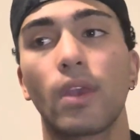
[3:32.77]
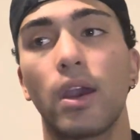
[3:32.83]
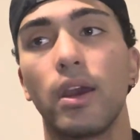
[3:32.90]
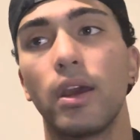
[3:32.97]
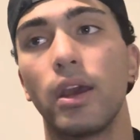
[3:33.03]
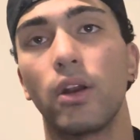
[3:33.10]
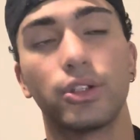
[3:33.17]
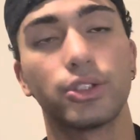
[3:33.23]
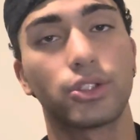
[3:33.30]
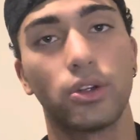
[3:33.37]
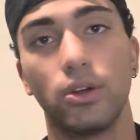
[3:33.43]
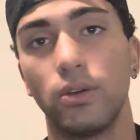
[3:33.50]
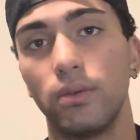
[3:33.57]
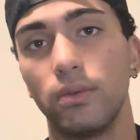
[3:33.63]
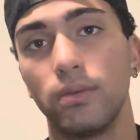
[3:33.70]
It
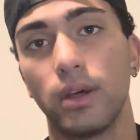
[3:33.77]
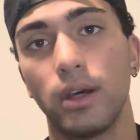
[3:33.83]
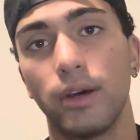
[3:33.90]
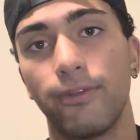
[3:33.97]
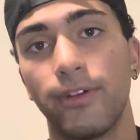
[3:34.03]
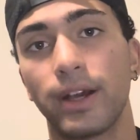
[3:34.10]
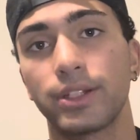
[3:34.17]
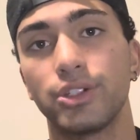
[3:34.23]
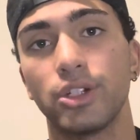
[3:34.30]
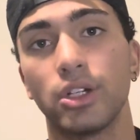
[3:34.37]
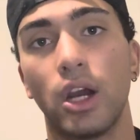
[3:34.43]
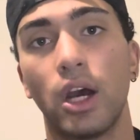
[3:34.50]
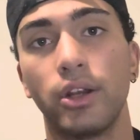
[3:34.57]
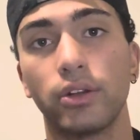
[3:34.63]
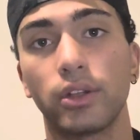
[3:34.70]
also affects
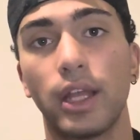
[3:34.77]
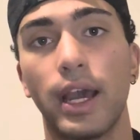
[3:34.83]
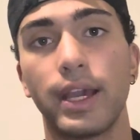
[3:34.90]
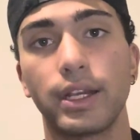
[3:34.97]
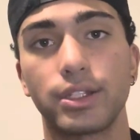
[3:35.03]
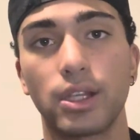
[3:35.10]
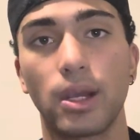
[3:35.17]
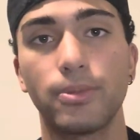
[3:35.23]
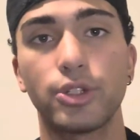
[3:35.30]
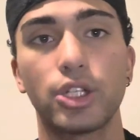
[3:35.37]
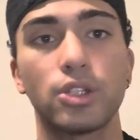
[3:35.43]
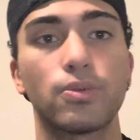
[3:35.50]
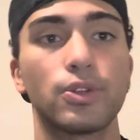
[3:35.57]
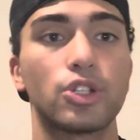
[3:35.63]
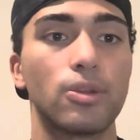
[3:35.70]
your underlying
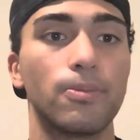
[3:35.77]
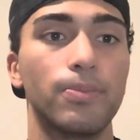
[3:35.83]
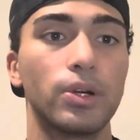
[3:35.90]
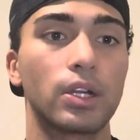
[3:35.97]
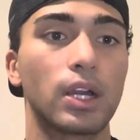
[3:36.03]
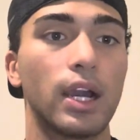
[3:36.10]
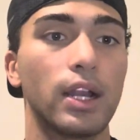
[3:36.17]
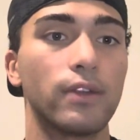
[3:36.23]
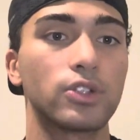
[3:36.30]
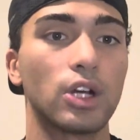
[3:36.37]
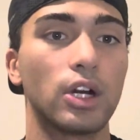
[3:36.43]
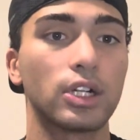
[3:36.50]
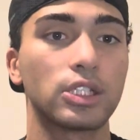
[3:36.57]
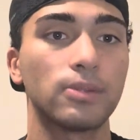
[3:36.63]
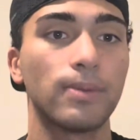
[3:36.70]
assumptions, which the book kind of
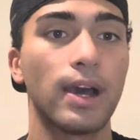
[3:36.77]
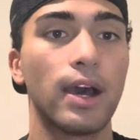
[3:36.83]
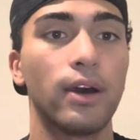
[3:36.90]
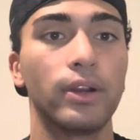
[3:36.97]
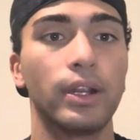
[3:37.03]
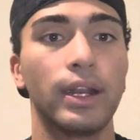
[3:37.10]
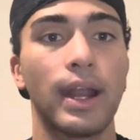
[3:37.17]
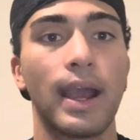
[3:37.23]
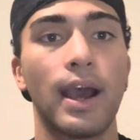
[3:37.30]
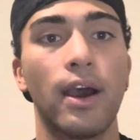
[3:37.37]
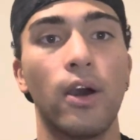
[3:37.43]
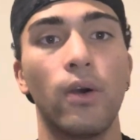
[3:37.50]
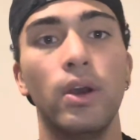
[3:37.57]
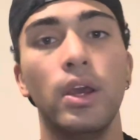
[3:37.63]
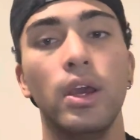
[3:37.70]
talks about, and
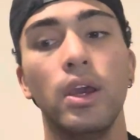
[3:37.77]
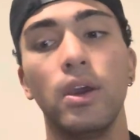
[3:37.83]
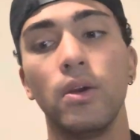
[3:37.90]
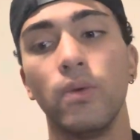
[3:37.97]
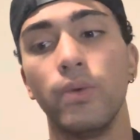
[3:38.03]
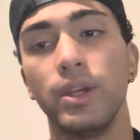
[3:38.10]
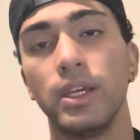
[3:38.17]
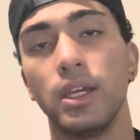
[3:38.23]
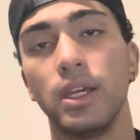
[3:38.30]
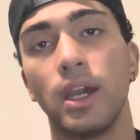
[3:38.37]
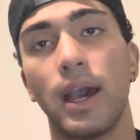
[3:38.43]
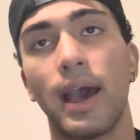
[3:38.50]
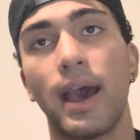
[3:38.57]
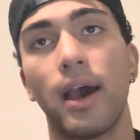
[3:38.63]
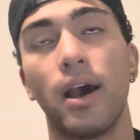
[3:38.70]
how we,
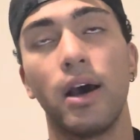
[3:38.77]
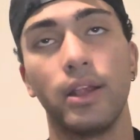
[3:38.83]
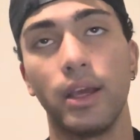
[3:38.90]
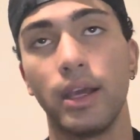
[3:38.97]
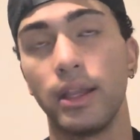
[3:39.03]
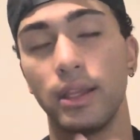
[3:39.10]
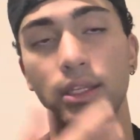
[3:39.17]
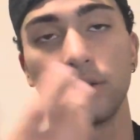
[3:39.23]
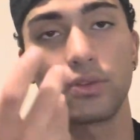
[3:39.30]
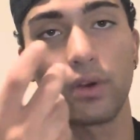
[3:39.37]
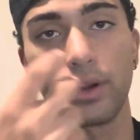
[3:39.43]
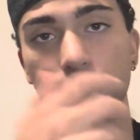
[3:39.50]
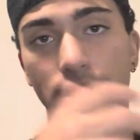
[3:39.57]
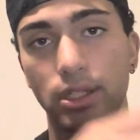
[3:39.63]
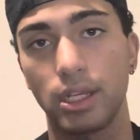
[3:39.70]
in these
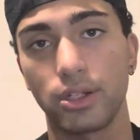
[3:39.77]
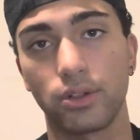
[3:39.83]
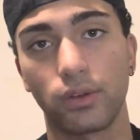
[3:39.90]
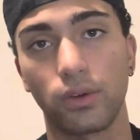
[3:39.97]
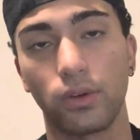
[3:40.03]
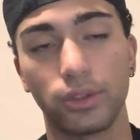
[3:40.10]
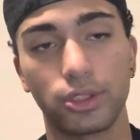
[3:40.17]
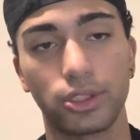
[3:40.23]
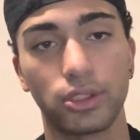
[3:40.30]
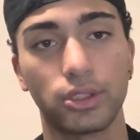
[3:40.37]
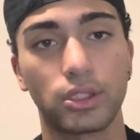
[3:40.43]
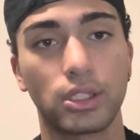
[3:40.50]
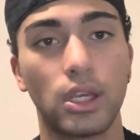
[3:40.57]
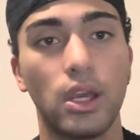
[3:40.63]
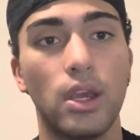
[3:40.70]
organizational
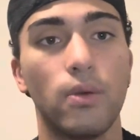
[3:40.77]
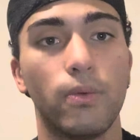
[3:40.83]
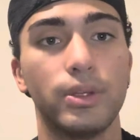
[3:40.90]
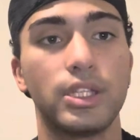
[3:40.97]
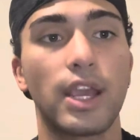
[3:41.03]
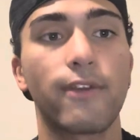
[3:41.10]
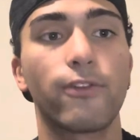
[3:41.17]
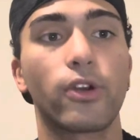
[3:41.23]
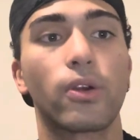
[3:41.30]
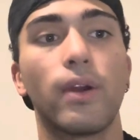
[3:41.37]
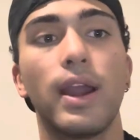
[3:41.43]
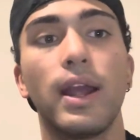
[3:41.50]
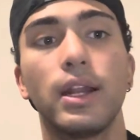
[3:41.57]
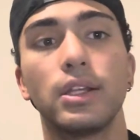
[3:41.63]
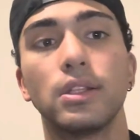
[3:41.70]
cultures, we take for
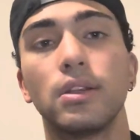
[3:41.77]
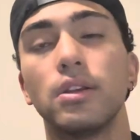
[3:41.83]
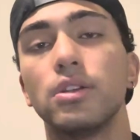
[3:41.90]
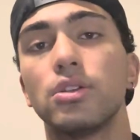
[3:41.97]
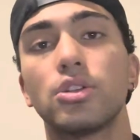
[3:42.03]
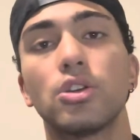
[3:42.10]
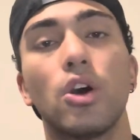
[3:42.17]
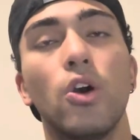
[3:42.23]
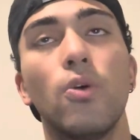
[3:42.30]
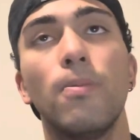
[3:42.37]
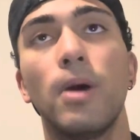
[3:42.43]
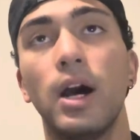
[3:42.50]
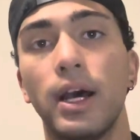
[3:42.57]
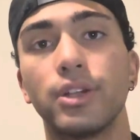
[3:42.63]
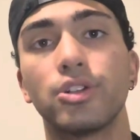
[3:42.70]
granted so
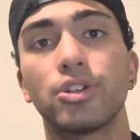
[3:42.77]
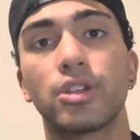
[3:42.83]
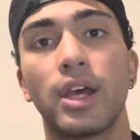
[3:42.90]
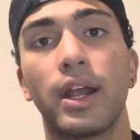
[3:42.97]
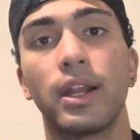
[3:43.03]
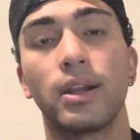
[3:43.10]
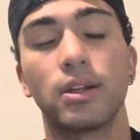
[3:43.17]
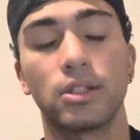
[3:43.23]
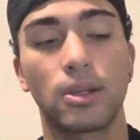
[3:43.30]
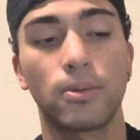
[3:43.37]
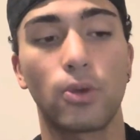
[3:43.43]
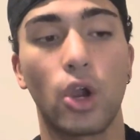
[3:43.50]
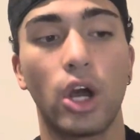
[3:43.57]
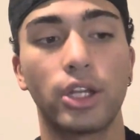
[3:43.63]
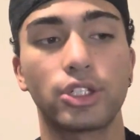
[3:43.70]
much that it
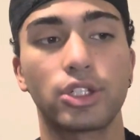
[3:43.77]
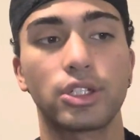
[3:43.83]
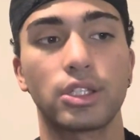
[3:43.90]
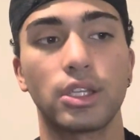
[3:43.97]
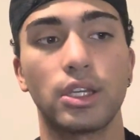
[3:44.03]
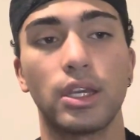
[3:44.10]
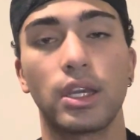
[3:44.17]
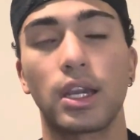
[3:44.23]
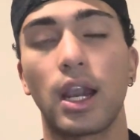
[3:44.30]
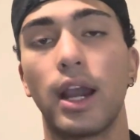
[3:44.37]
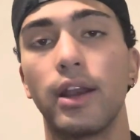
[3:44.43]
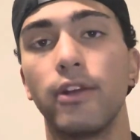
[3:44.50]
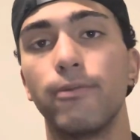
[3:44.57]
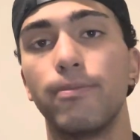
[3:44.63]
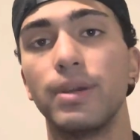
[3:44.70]
subconsciously
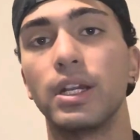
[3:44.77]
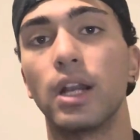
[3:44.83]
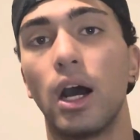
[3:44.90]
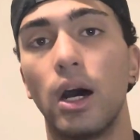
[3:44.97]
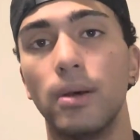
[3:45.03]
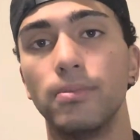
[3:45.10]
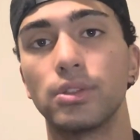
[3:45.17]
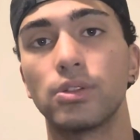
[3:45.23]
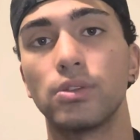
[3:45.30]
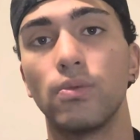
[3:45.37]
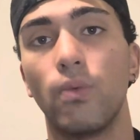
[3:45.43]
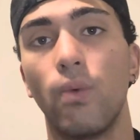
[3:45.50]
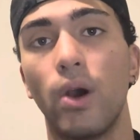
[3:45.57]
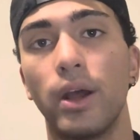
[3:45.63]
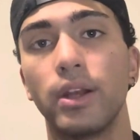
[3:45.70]
kind of becomes
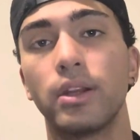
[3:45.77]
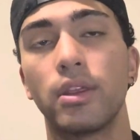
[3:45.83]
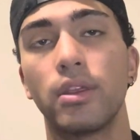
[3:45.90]
what